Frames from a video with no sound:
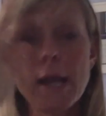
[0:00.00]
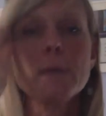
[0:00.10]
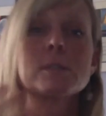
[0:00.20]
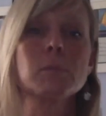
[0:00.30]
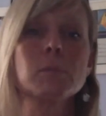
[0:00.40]

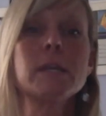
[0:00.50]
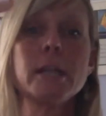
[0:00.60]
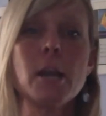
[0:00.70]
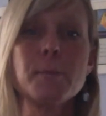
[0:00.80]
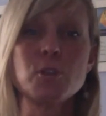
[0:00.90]
I'm
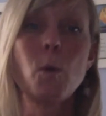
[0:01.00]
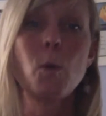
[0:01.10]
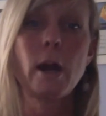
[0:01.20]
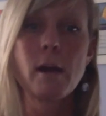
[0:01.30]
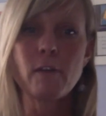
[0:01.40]
leading up to
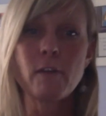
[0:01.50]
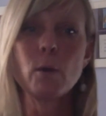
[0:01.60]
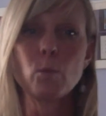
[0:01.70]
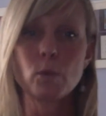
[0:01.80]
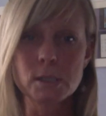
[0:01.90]
what I
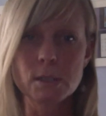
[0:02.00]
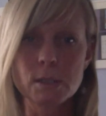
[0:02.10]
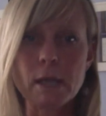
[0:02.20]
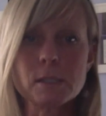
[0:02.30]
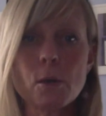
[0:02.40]
find works the
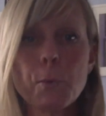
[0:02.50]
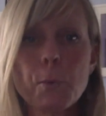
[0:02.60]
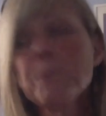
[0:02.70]
best. So